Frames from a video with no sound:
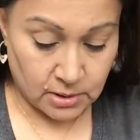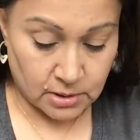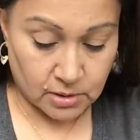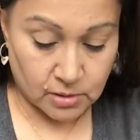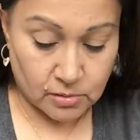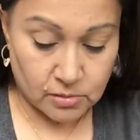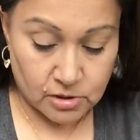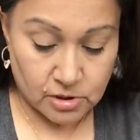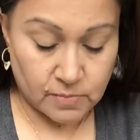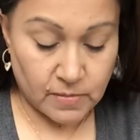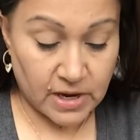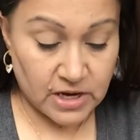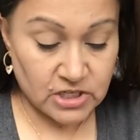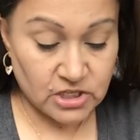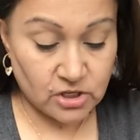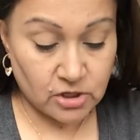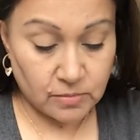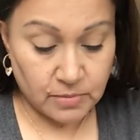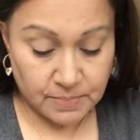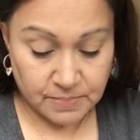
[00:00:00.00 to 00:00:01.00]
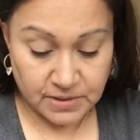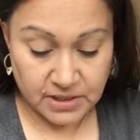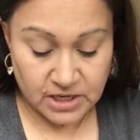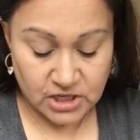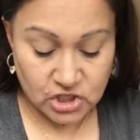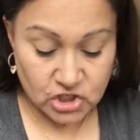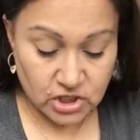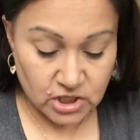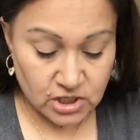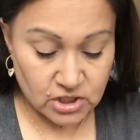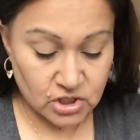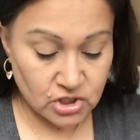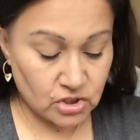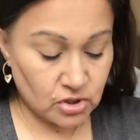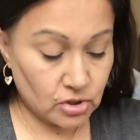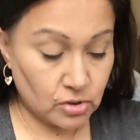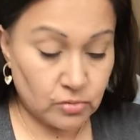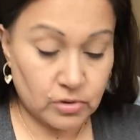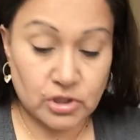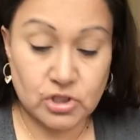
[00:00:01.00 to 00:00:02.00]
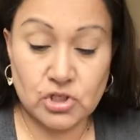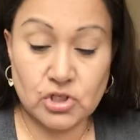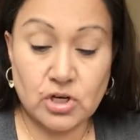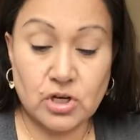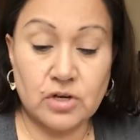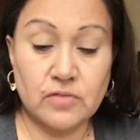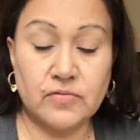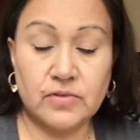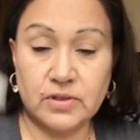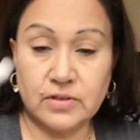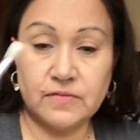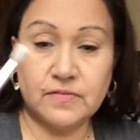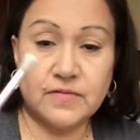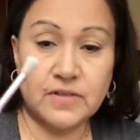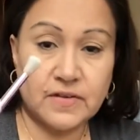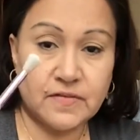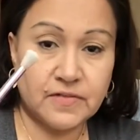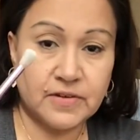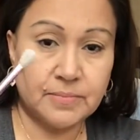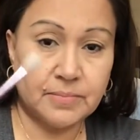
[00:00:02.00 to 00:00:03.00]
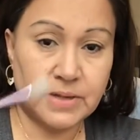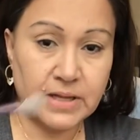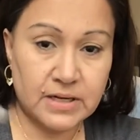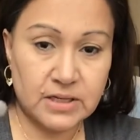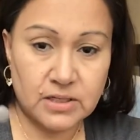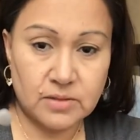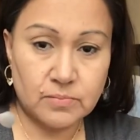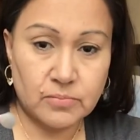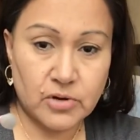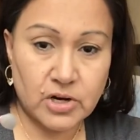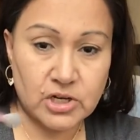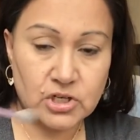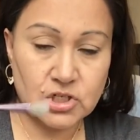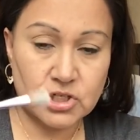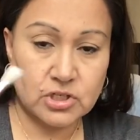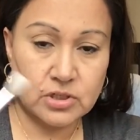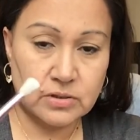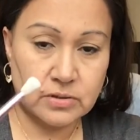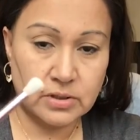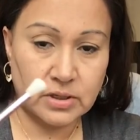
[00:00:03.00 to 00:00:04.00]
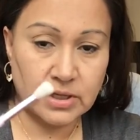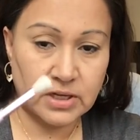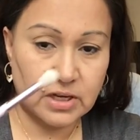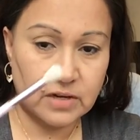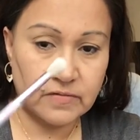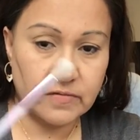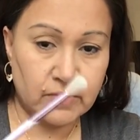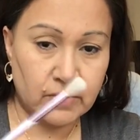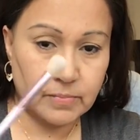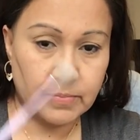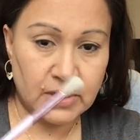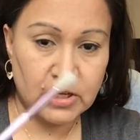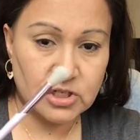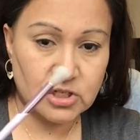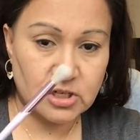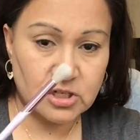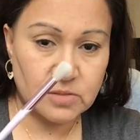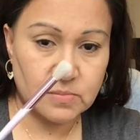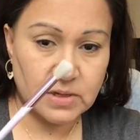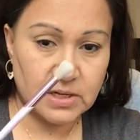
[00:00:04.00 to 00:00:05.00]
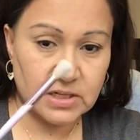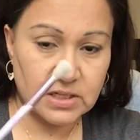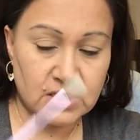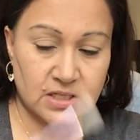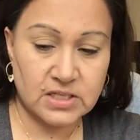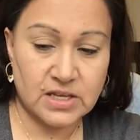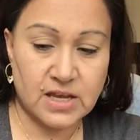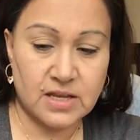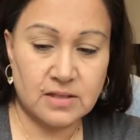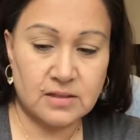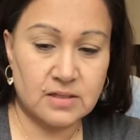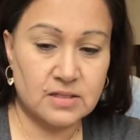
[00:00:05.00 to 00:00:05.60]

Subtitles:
Go to some eyeshadow applications. So we're going to start off with the fluffy blending brush, again from a BH Cosmetics set.